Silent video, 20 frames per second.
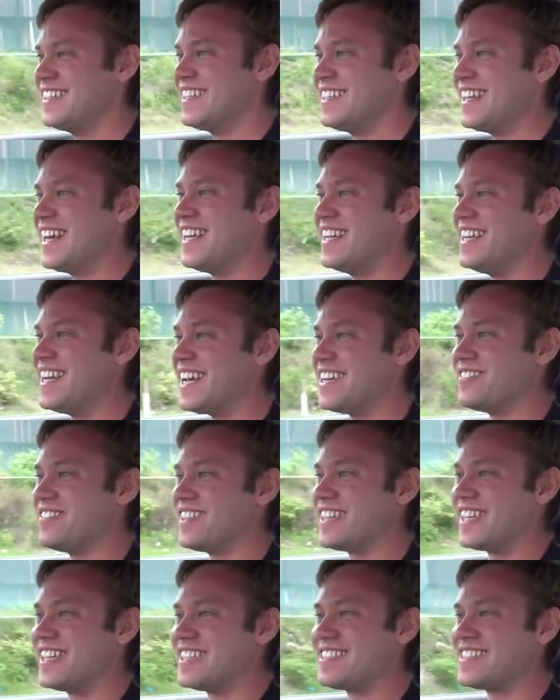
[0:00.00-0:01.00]
That
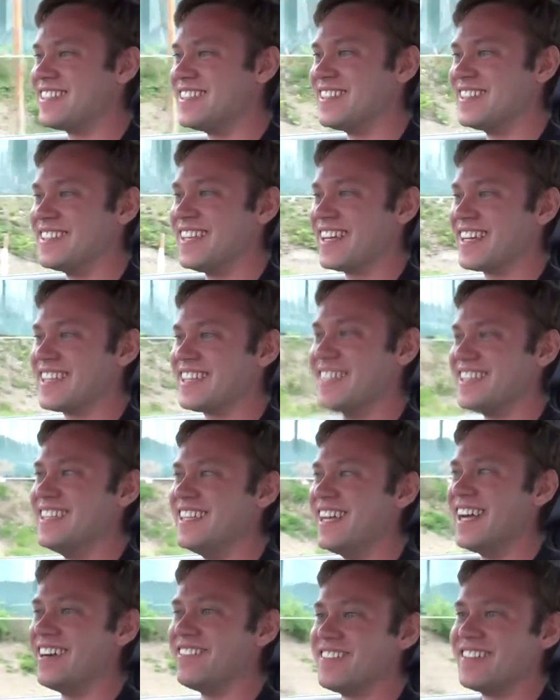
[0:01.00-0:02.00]
never gets old. That could
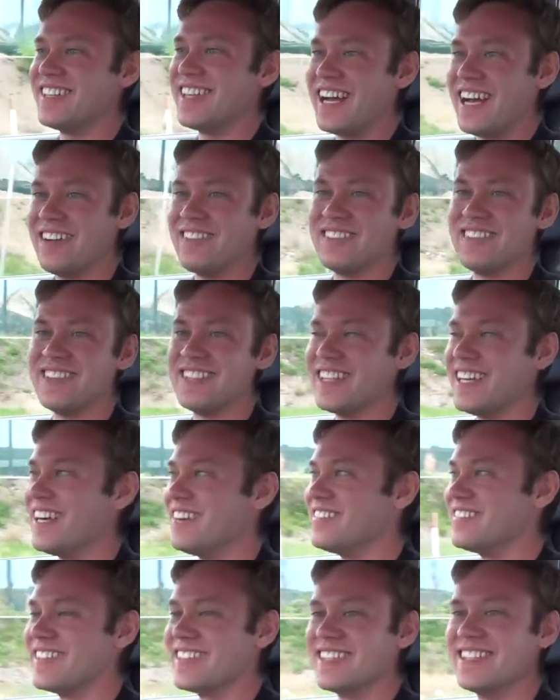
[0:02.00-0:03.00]
never, ever,
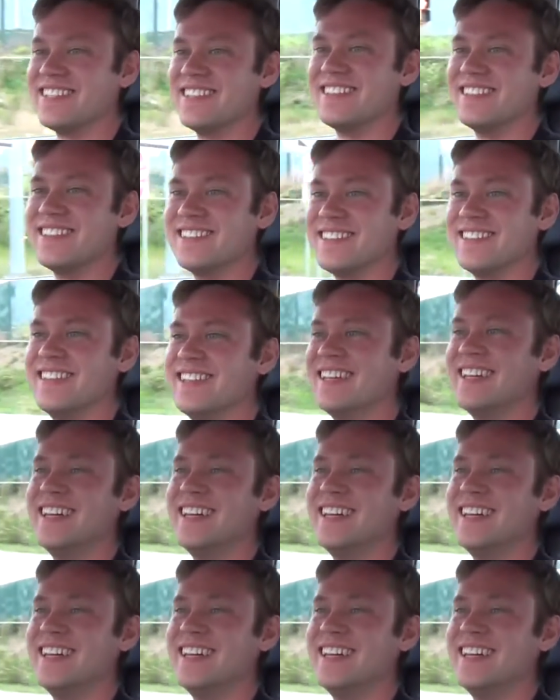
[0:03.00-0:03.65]
ever get old.